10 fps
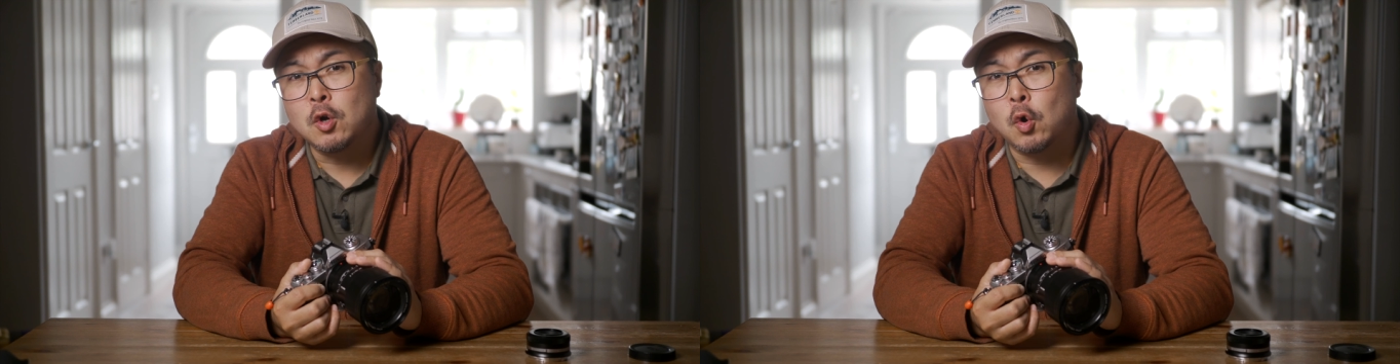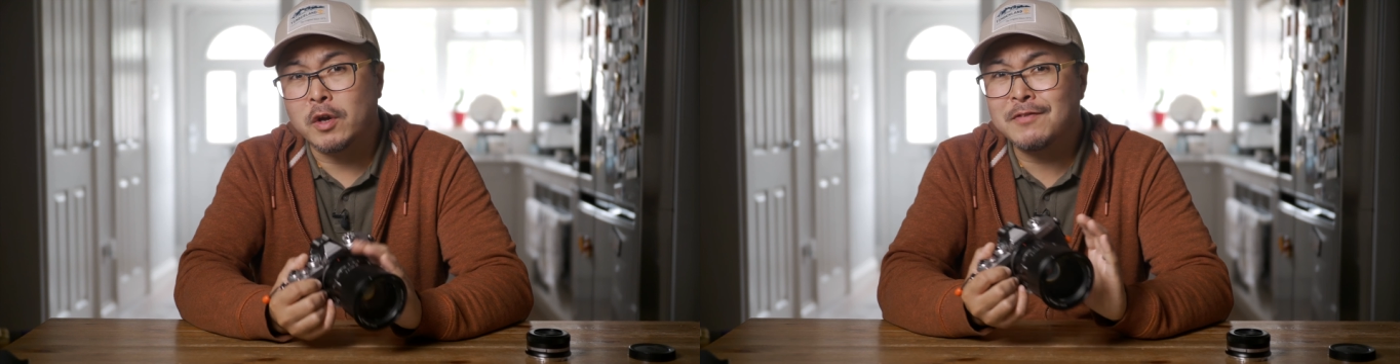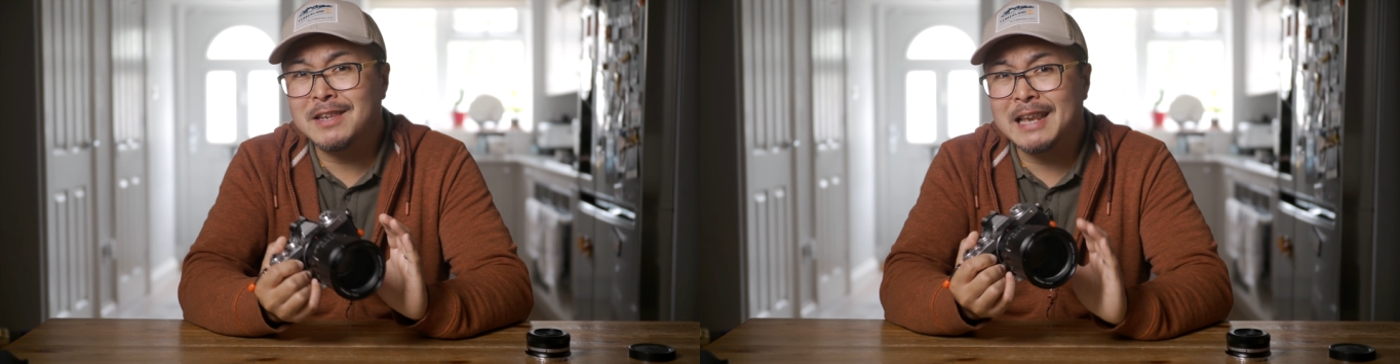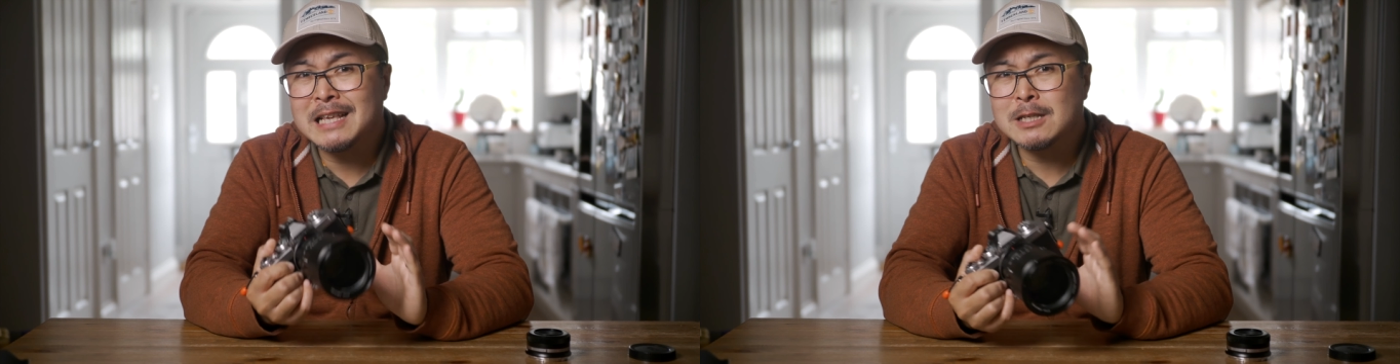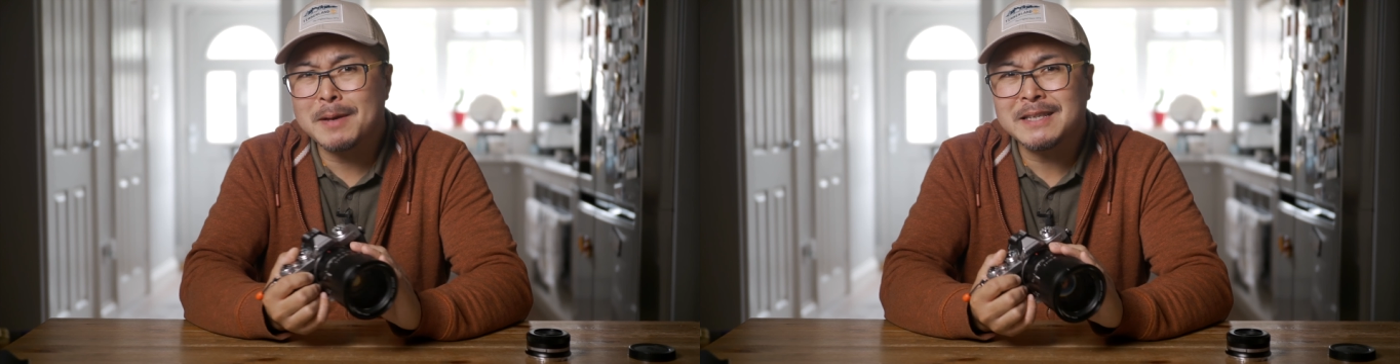or even
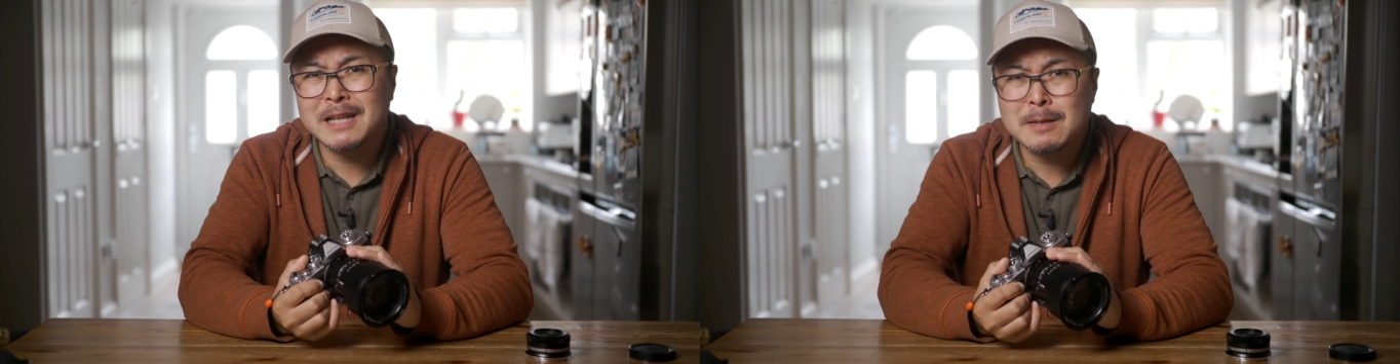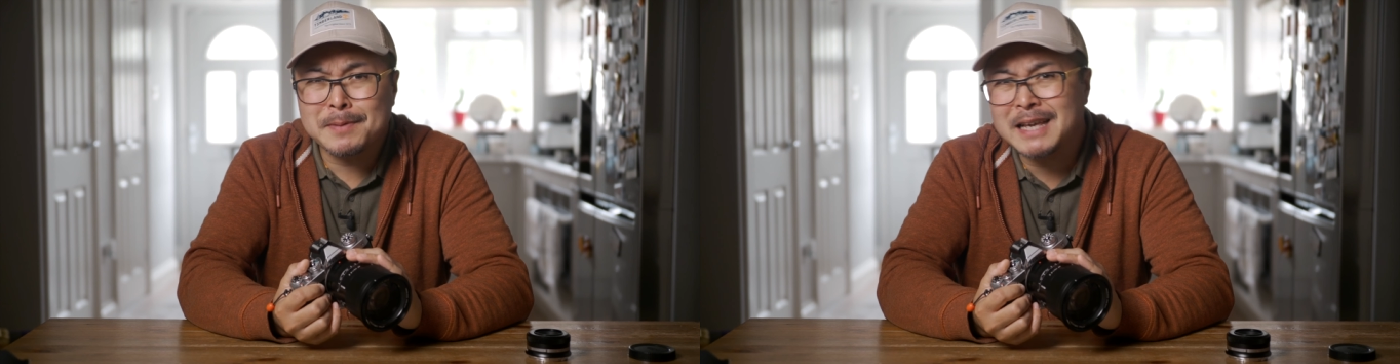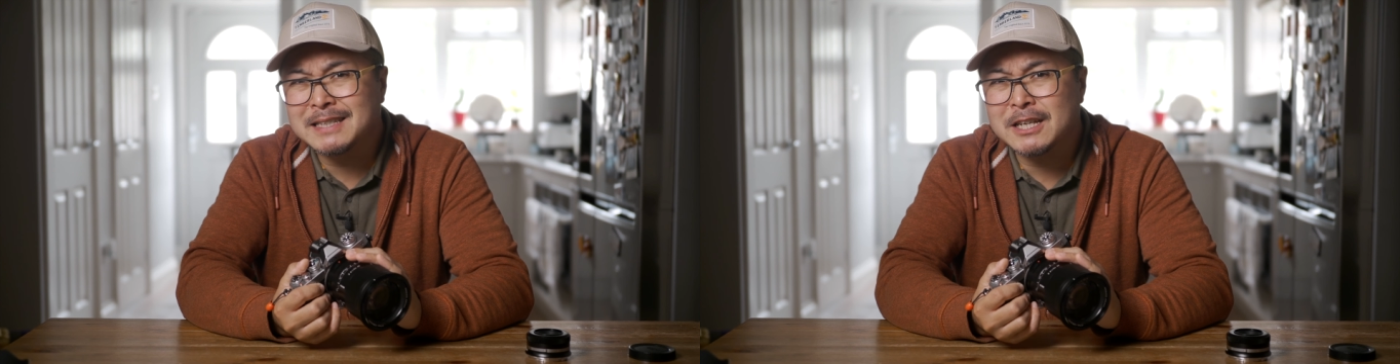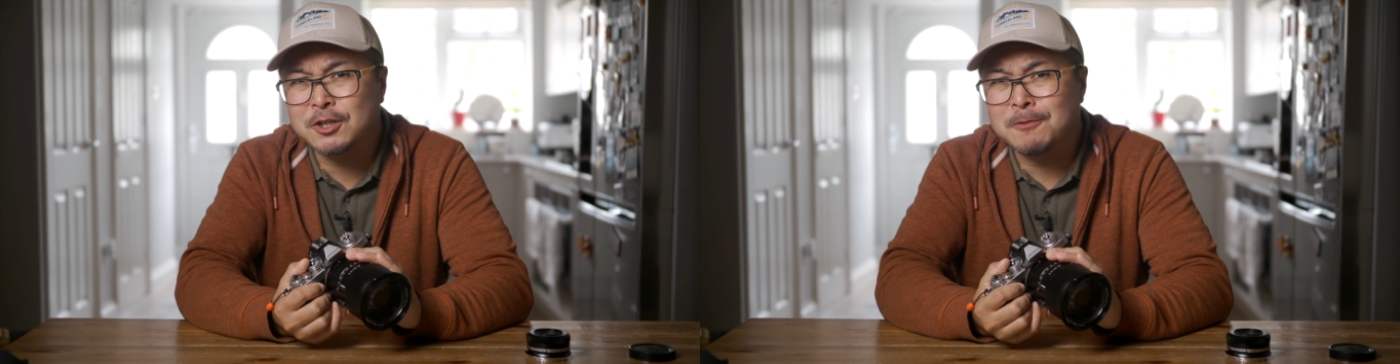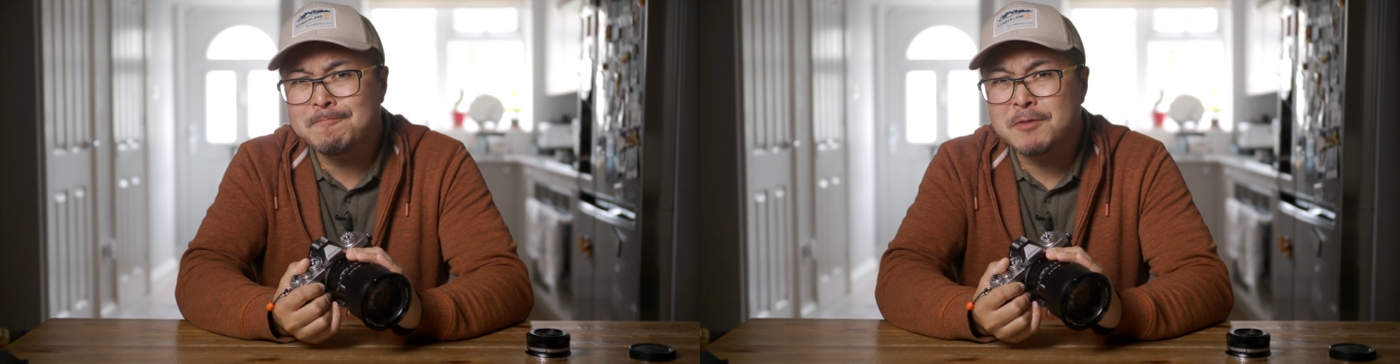lens-based
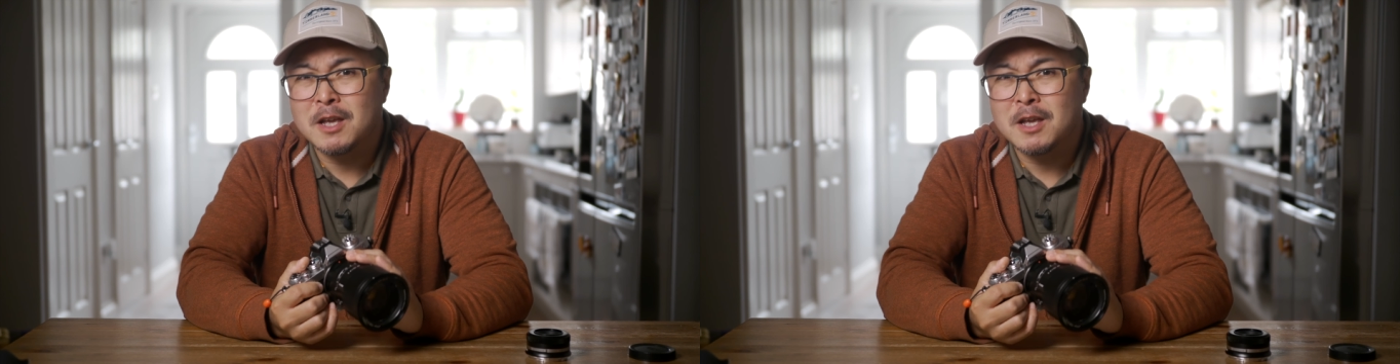stabilization